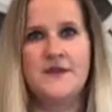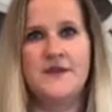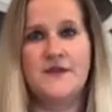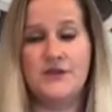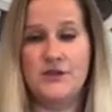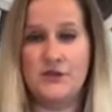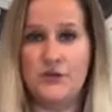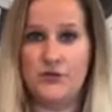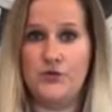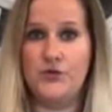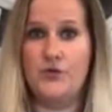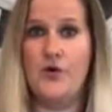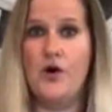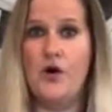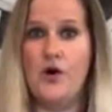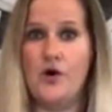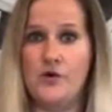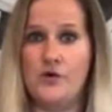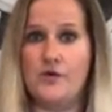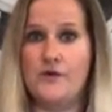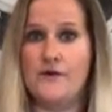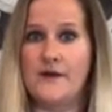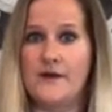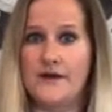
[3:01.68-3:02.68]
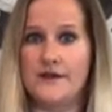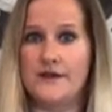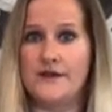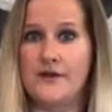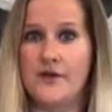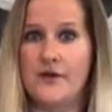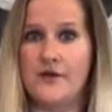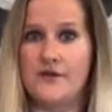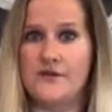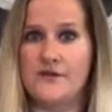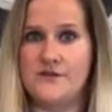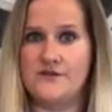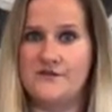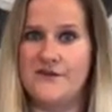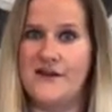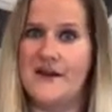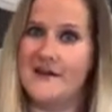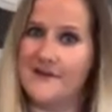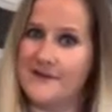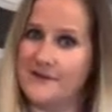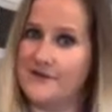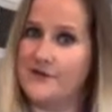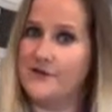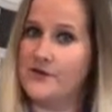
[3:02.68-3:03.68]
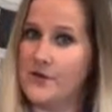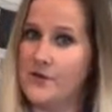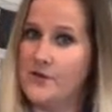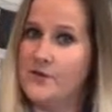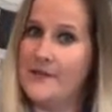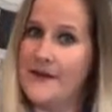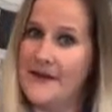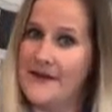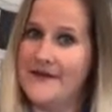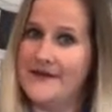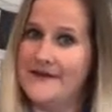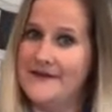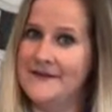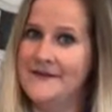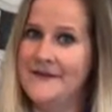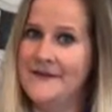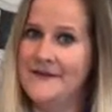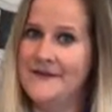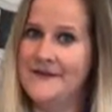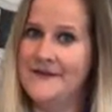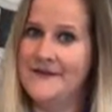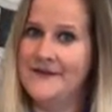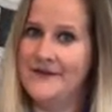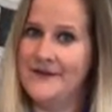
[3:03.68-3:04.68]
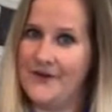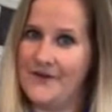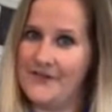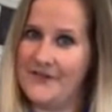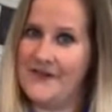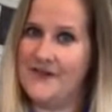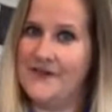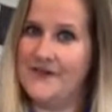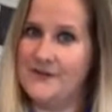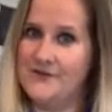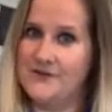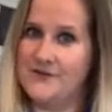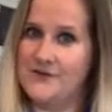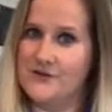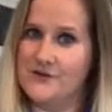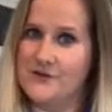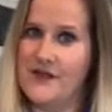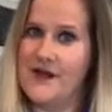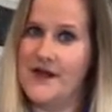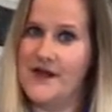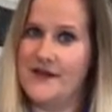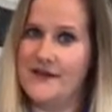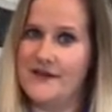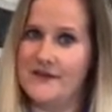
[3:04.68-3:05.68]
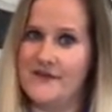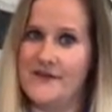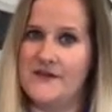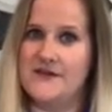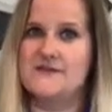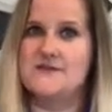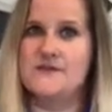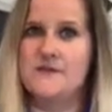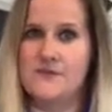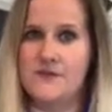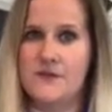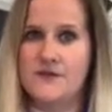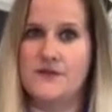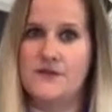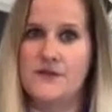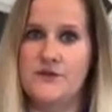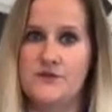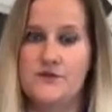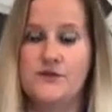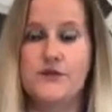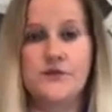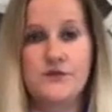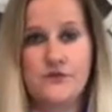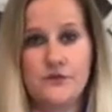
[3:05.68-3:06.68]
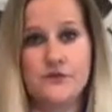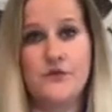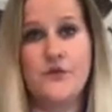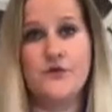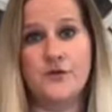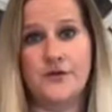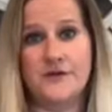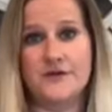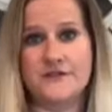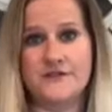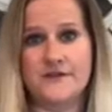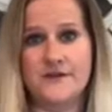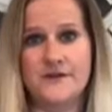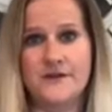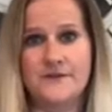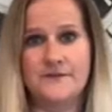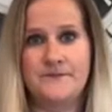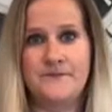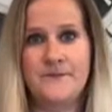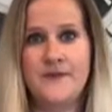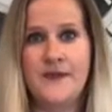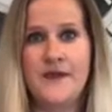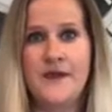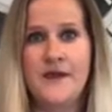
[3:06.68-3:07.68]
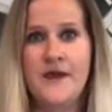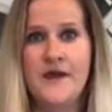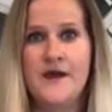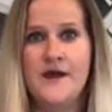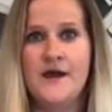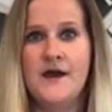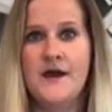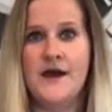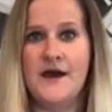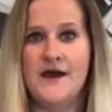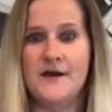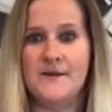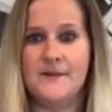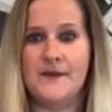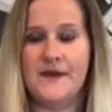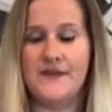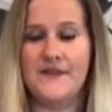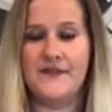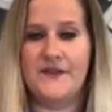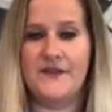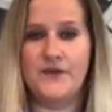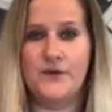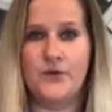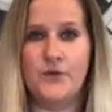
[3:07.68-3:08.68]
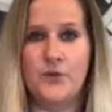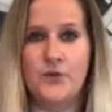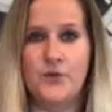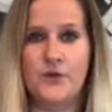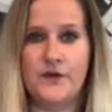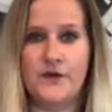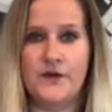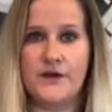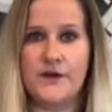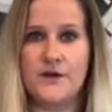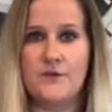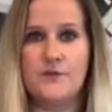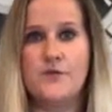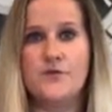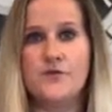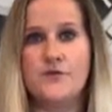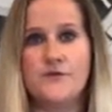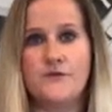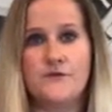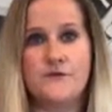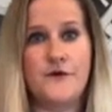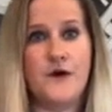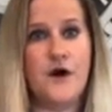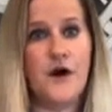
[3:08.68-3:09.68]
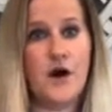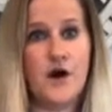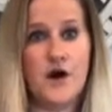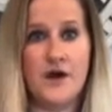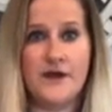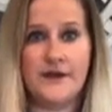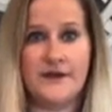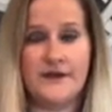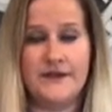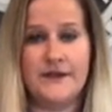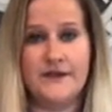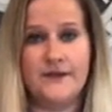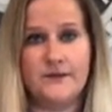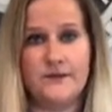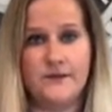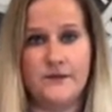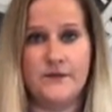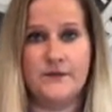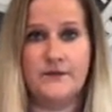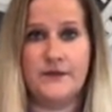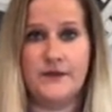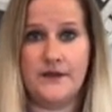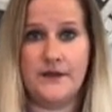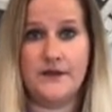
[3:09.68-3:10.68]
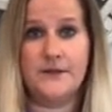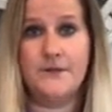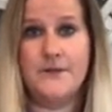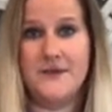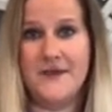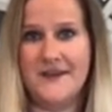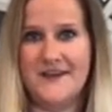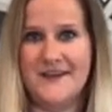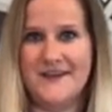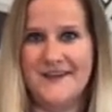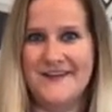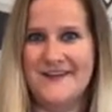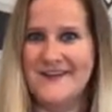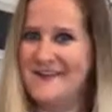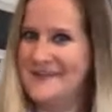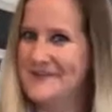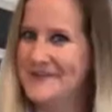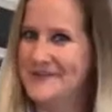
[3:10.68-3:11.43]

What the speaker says: Like you already know that you've gotten a little bite, on the end of your line, and that's something that you can focus on. And then we're gonna move on in a minute,